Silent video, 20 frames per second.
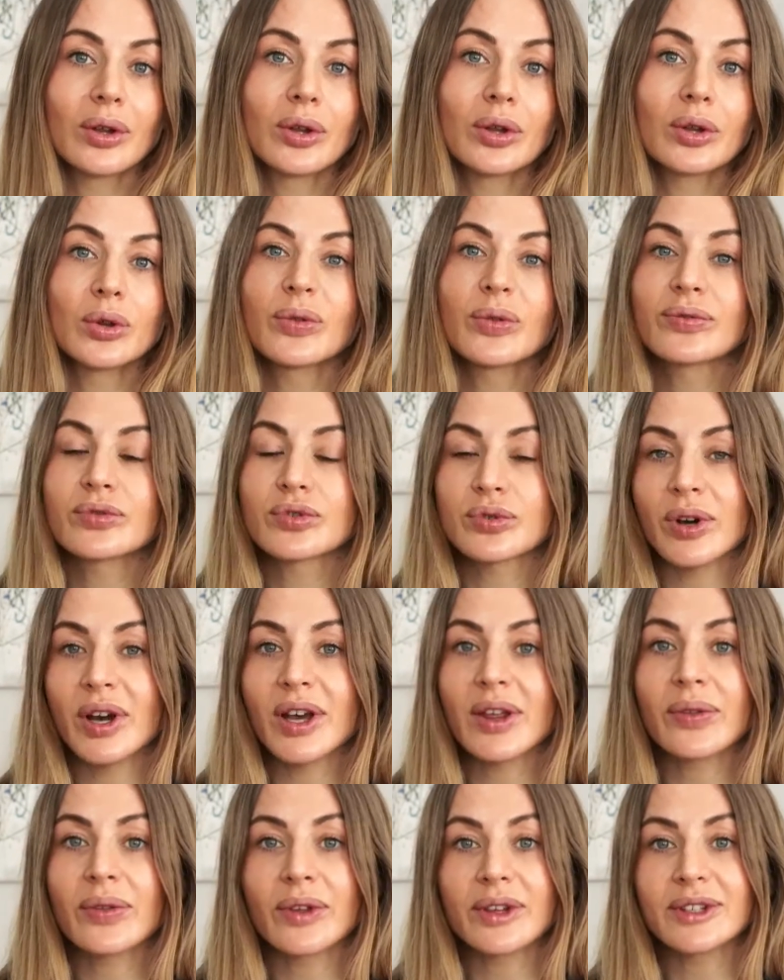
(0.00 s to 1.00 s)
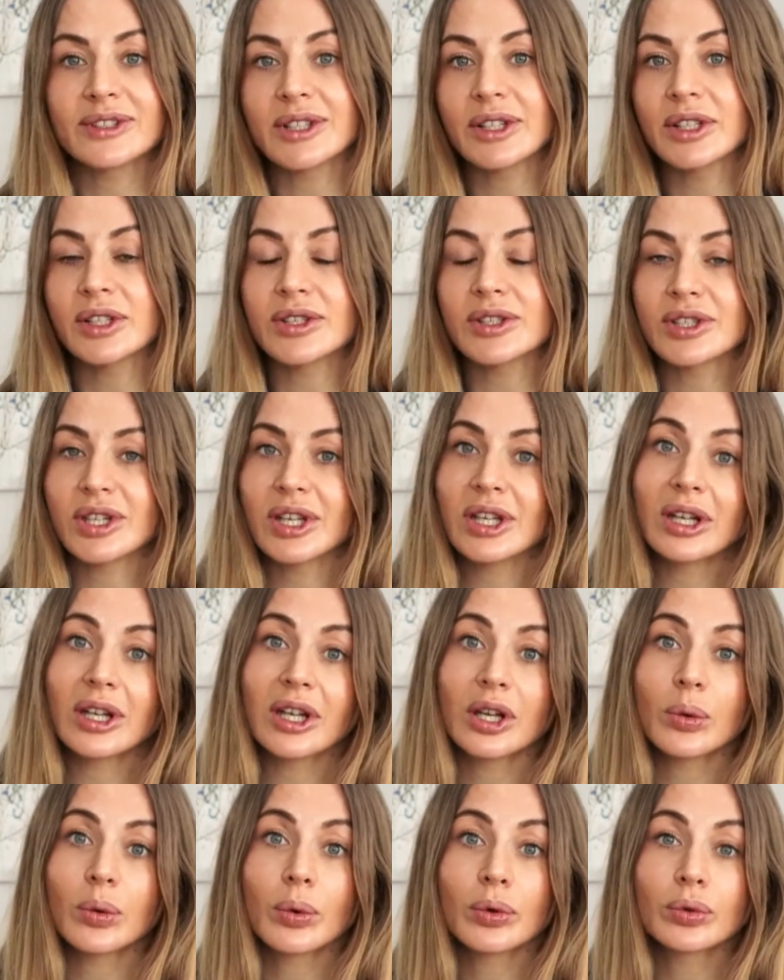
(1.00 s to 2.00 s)
you've tried things like this and
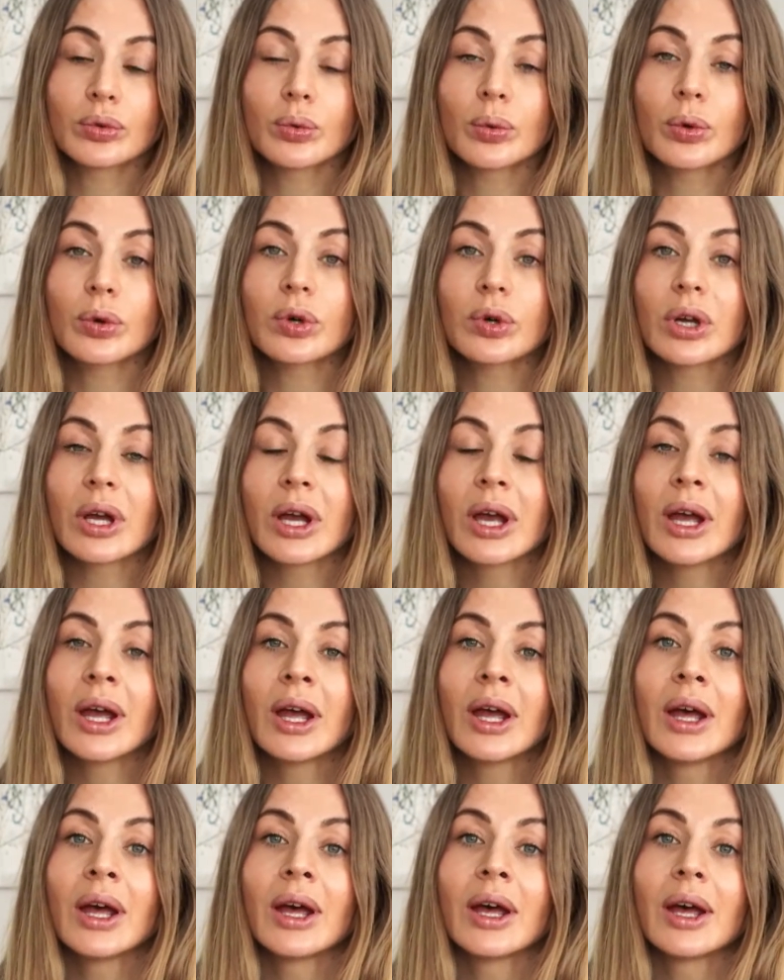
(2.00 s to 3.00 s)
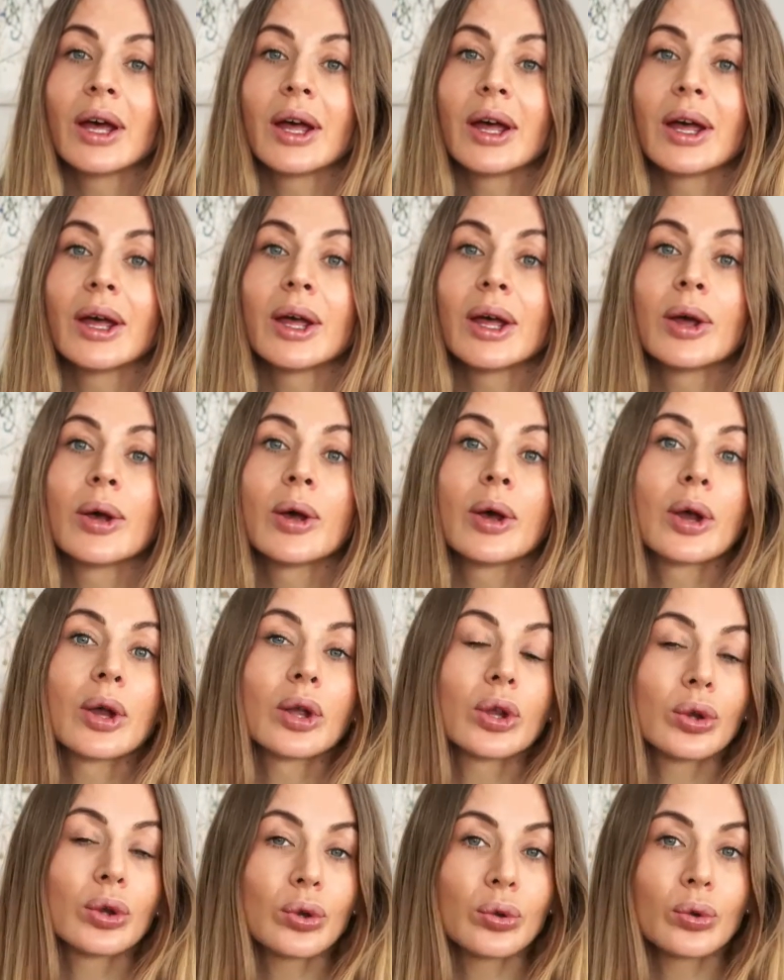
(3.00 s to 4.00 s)
they won't work,
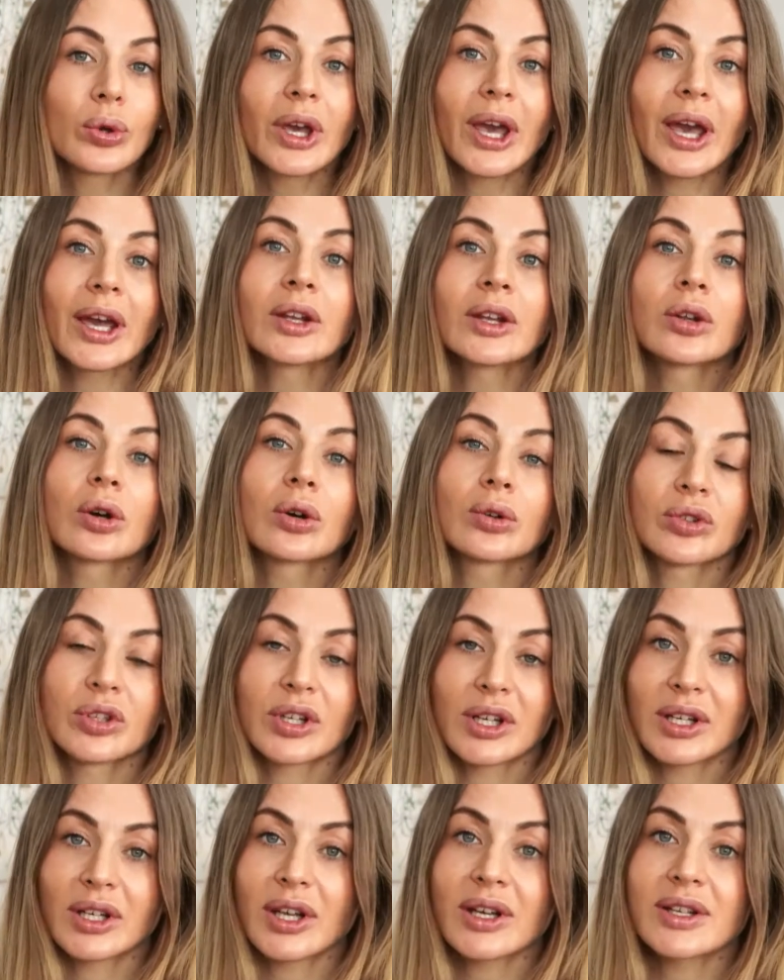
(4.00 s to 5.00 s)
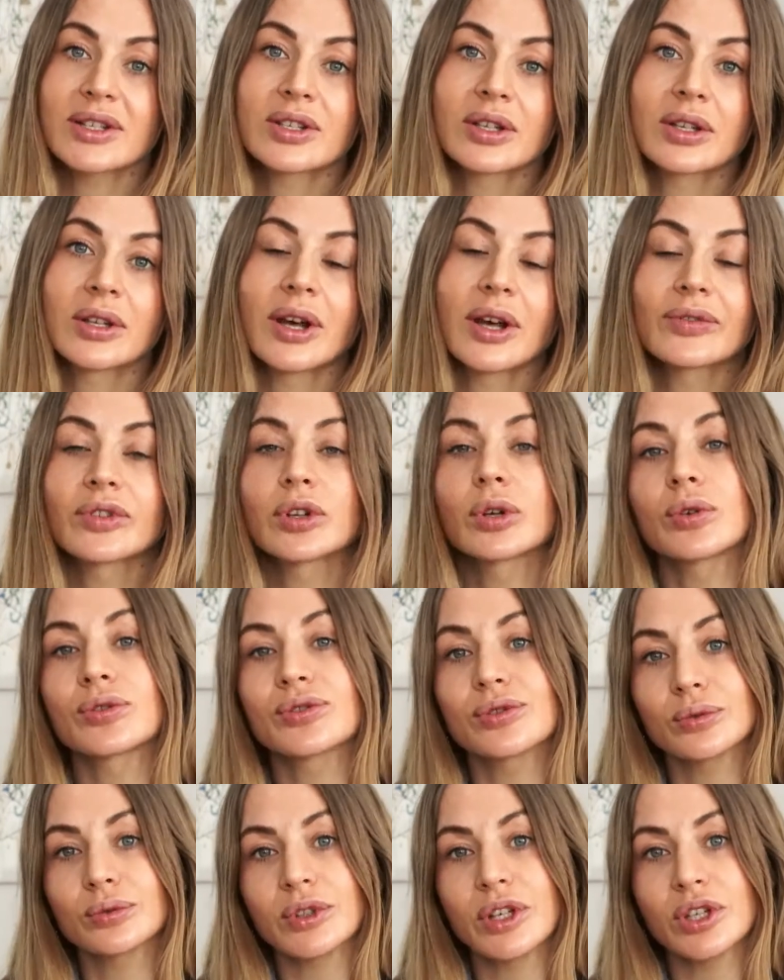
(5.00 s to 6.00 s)
You can contact us, and after
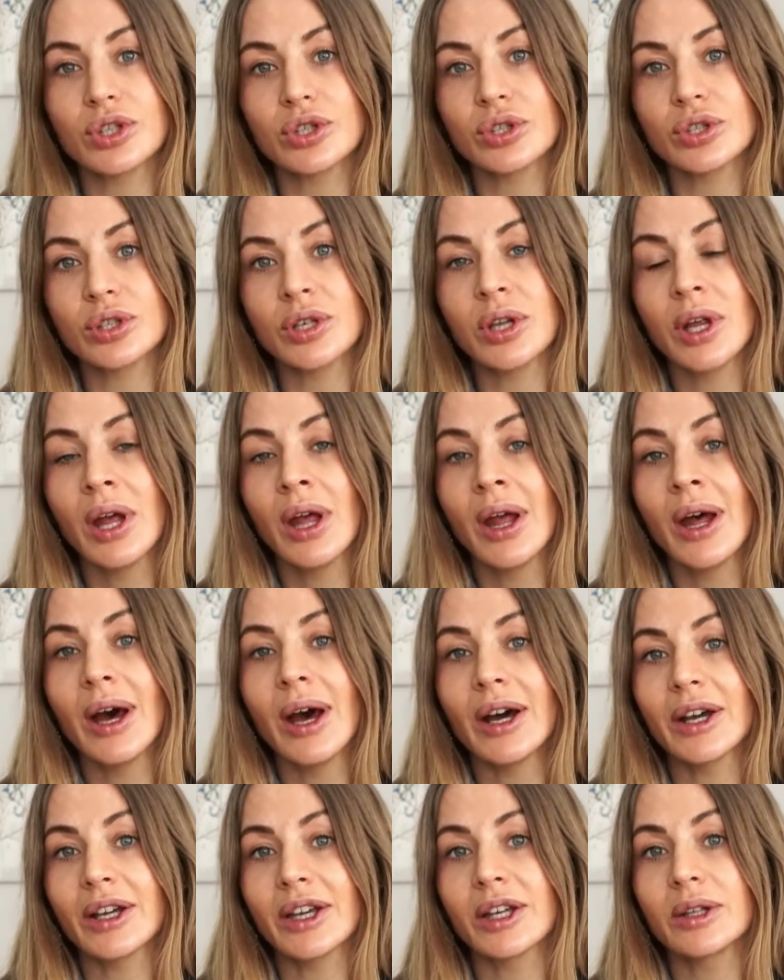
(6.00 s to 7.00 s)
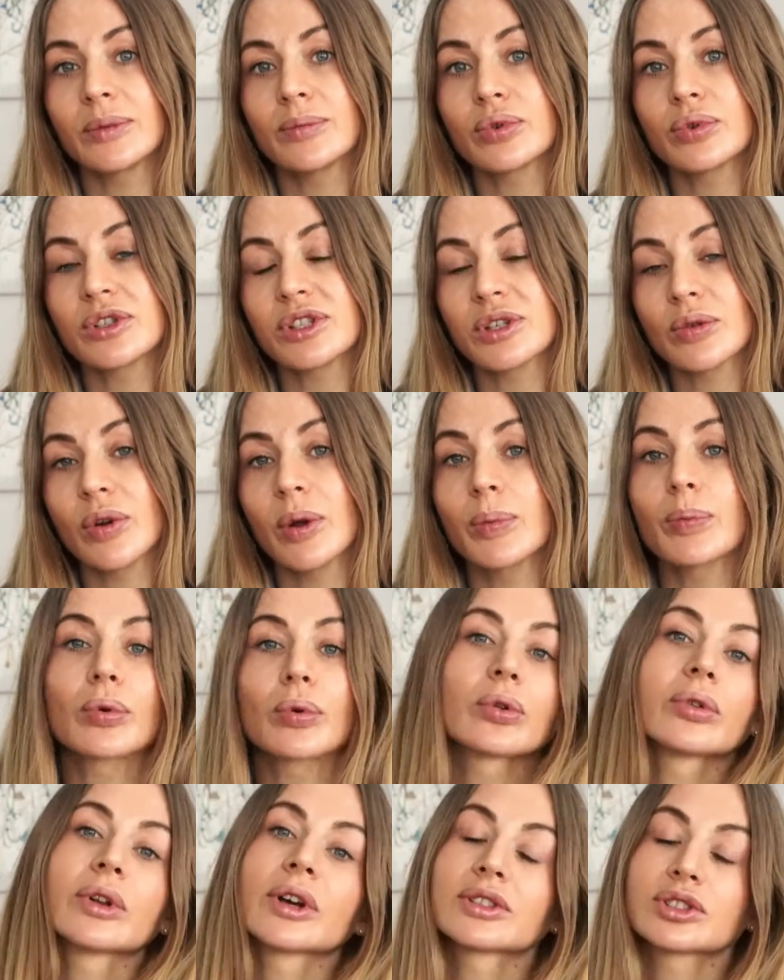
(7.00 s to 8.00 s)
consultation I can prescribe
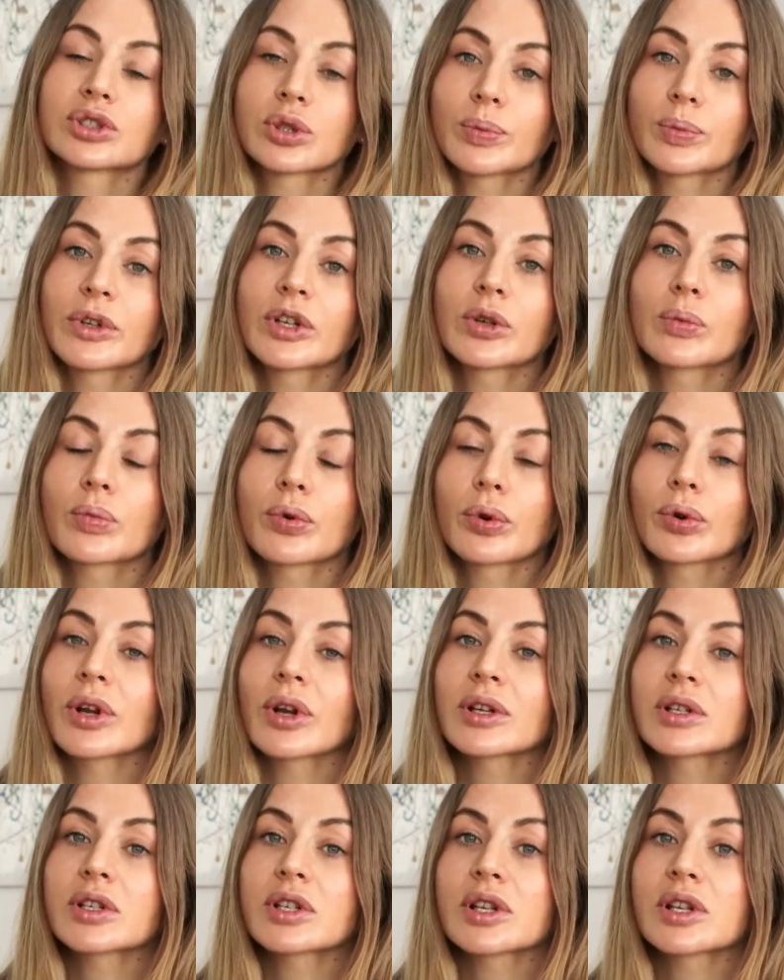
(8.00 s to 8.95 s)
products, topical products